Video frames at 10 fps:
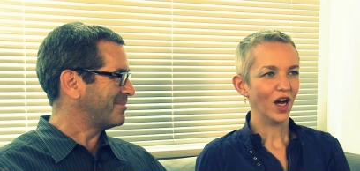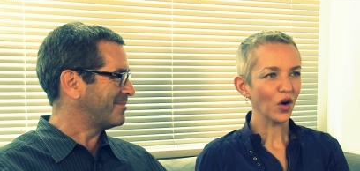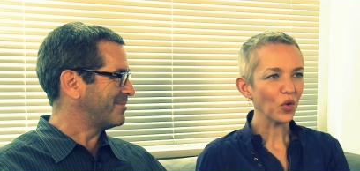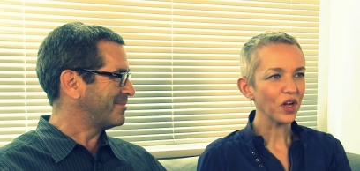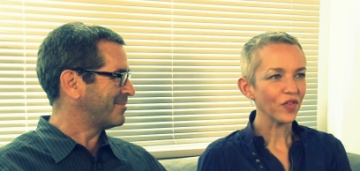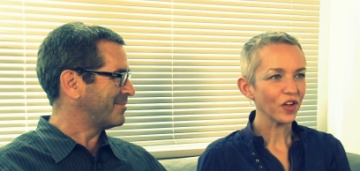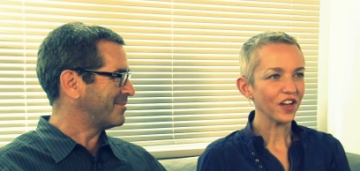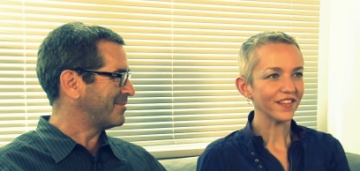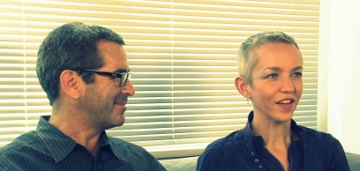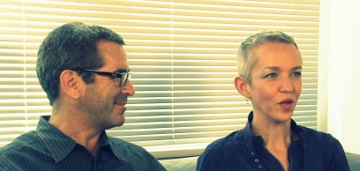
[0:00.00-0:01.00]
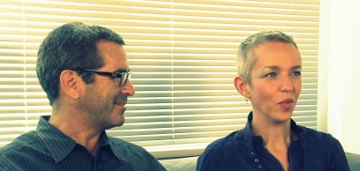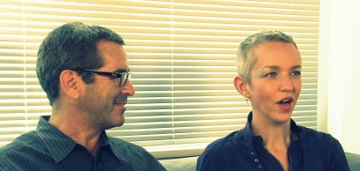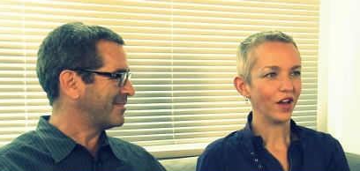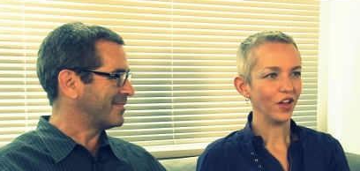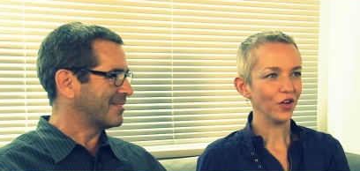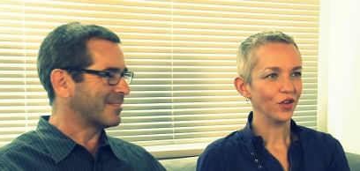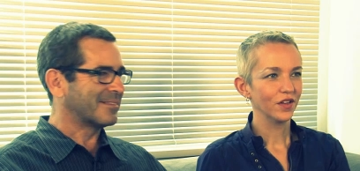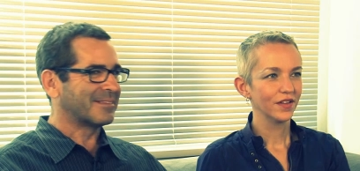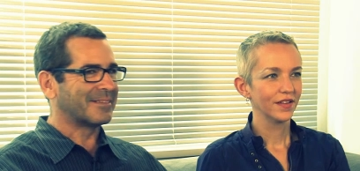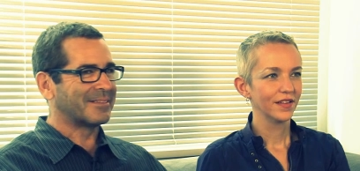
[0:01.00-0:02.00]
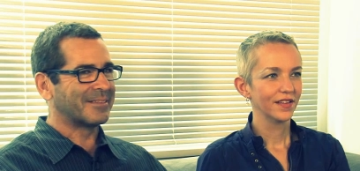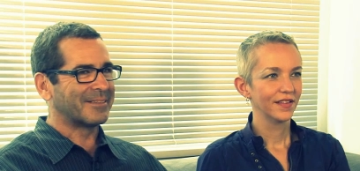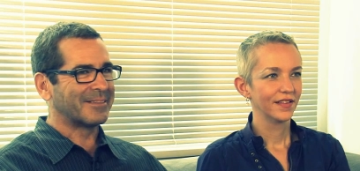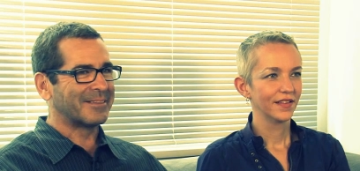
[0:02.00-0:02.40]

Speaker 1: How are we ever going to say goodbye?